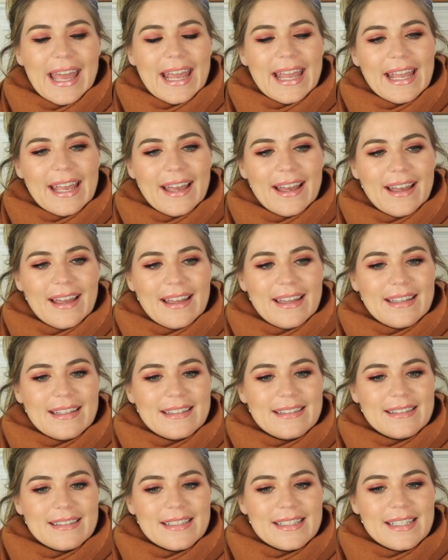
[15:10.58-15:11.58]

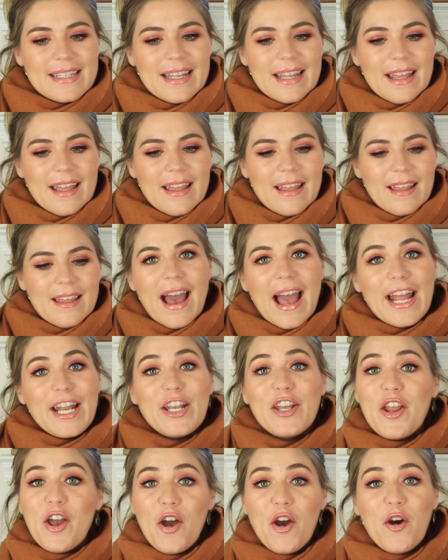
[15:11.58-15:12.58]
and I
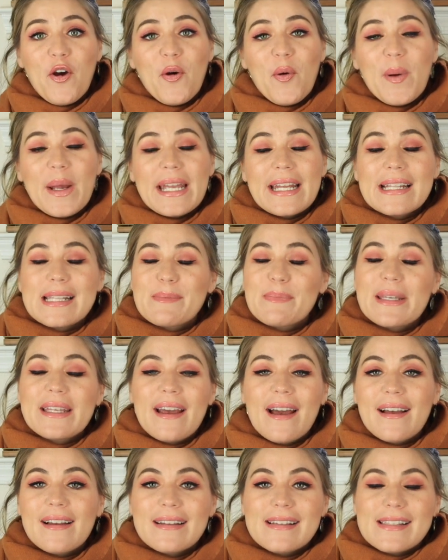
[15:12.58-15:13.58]
know it's
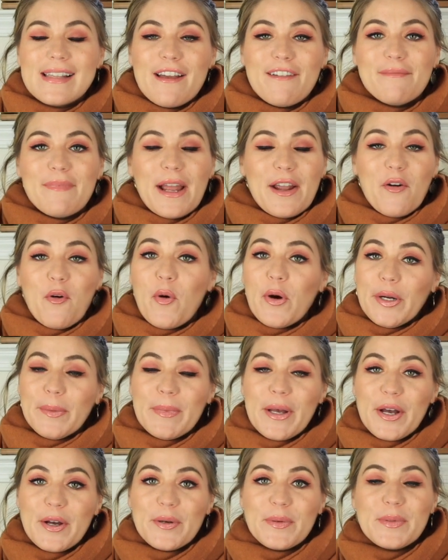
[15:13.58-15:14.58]
because of my
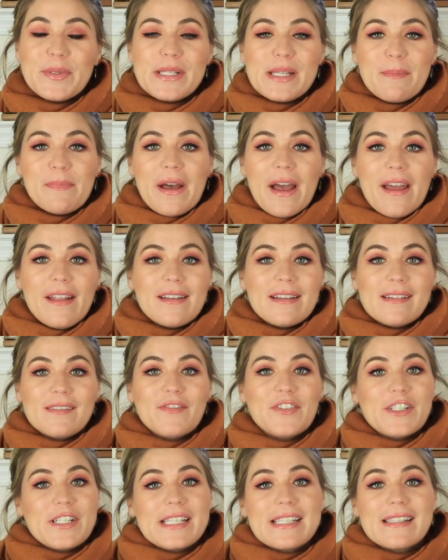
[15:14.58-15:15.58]
hormones, but
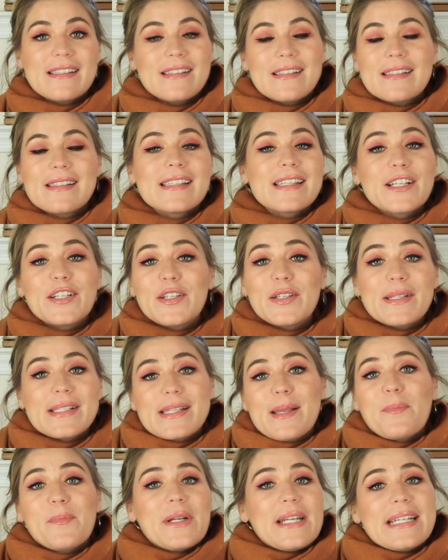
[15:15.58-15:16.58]
for still
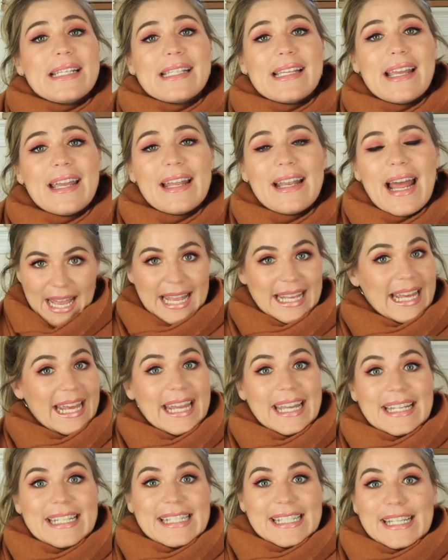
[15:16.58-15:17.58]
some reason, I
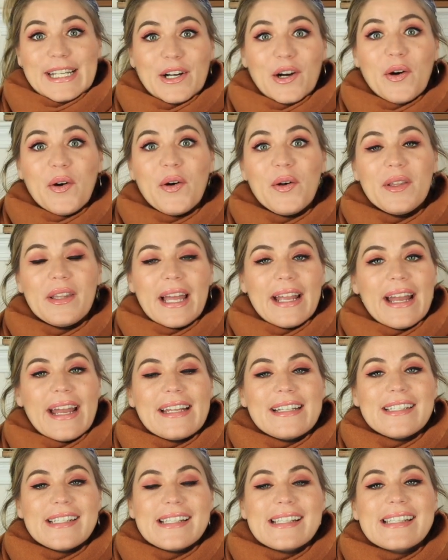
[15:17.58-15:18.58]
can't deal. Like
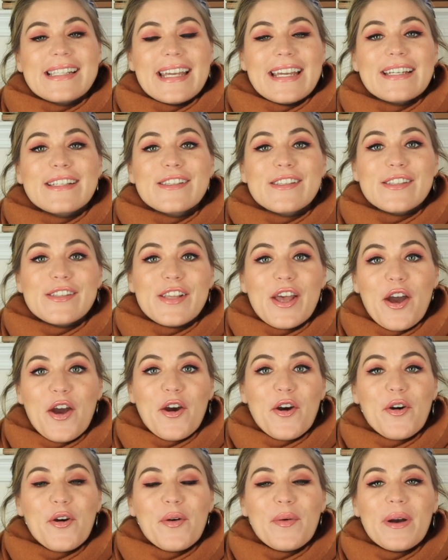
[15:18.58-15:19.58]
I just get
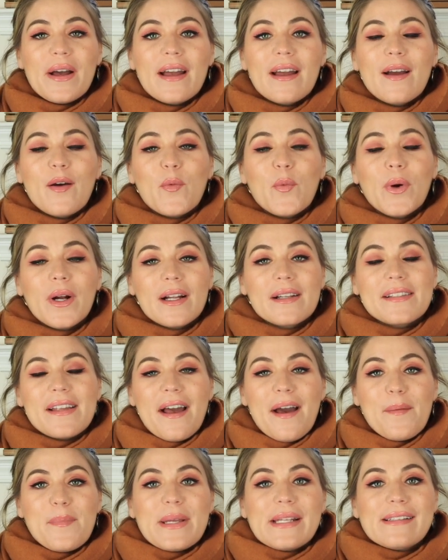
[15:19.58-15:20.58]
so worked
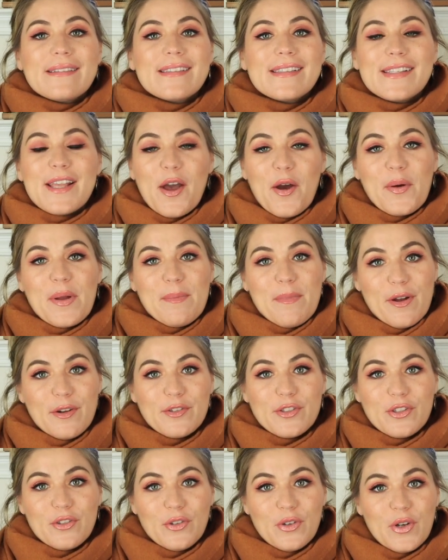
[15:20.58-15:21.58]
up and so
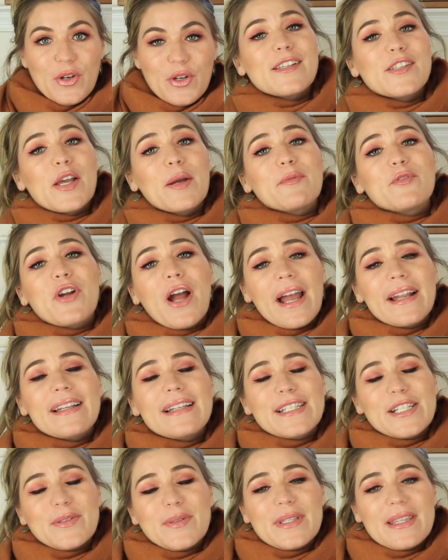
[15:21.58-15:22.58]
emotional. So I'm trying
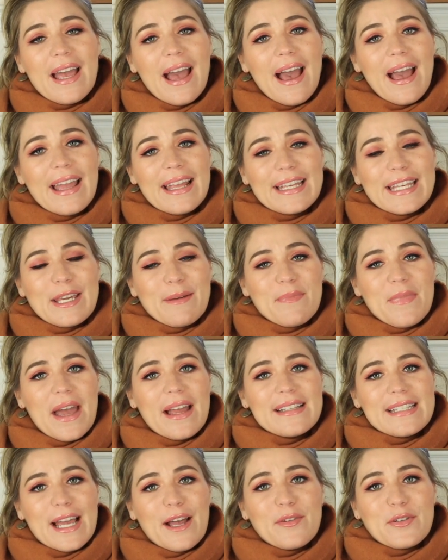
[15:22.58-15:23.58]
to deal with that and keep
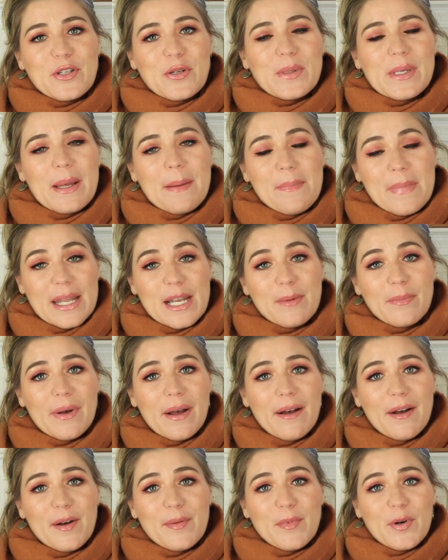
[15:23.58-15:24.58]
that down to a
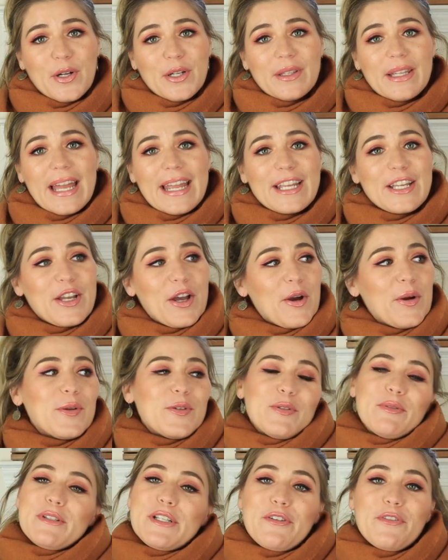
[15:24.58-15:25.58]
minimum or like go
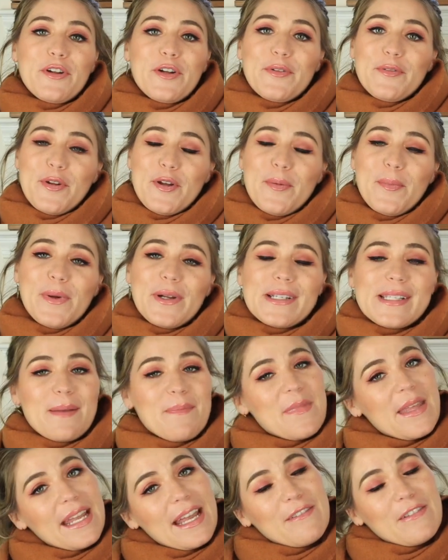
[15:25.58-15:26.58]
to a different room or
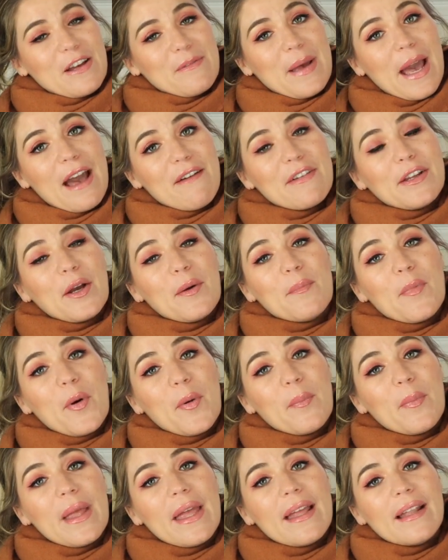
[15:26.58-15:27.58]
something if I'm having a
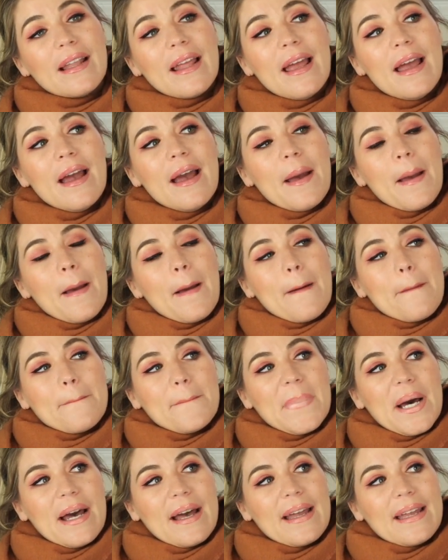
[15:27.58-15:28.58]
moment.
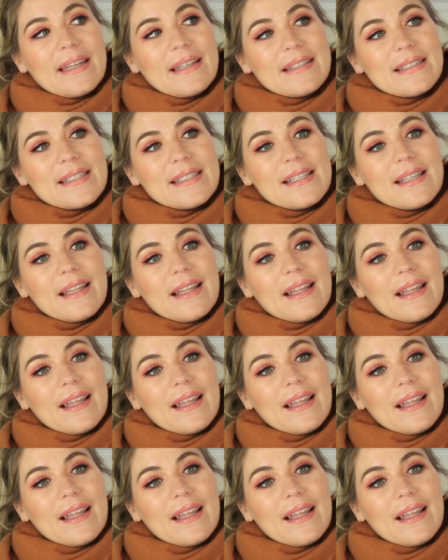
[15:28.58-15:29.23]
But